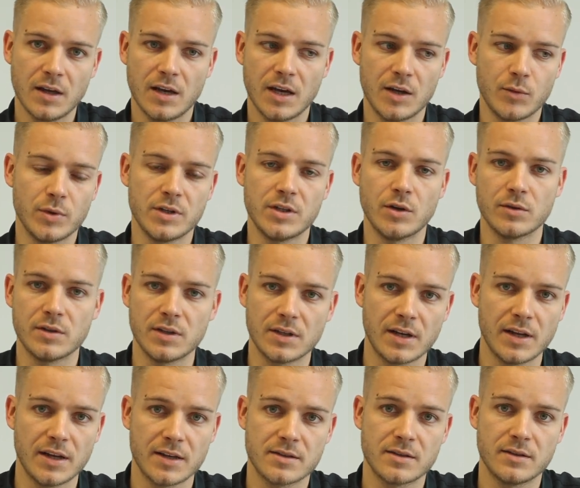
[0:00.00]
and we don't
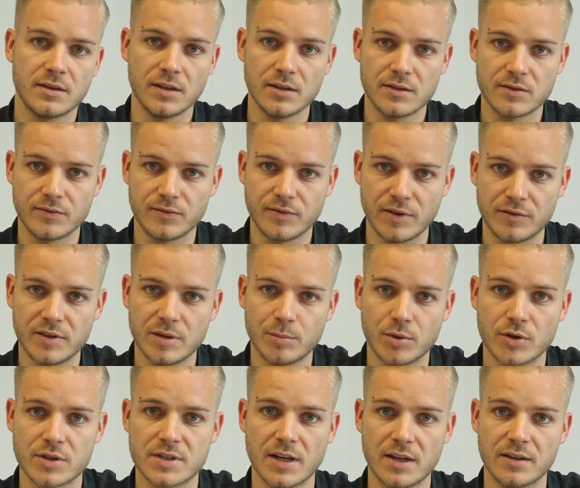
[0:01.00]
declare these
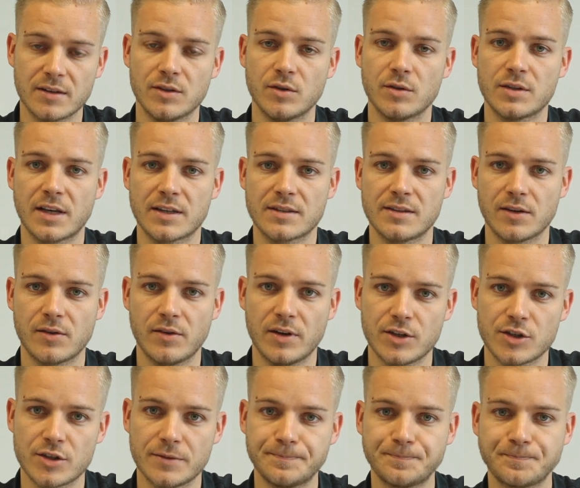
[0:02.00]
50% in your tax
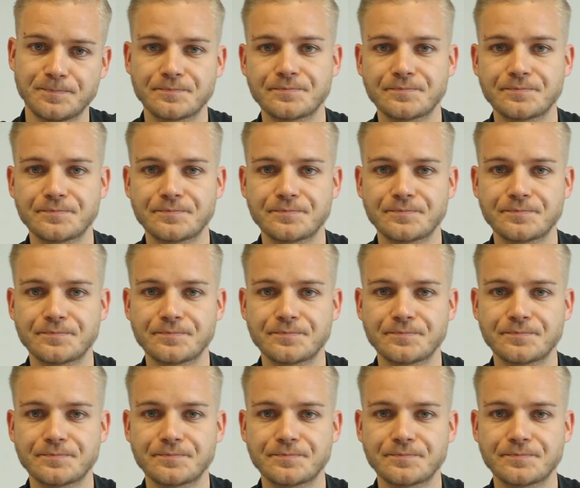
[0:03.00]
declaration.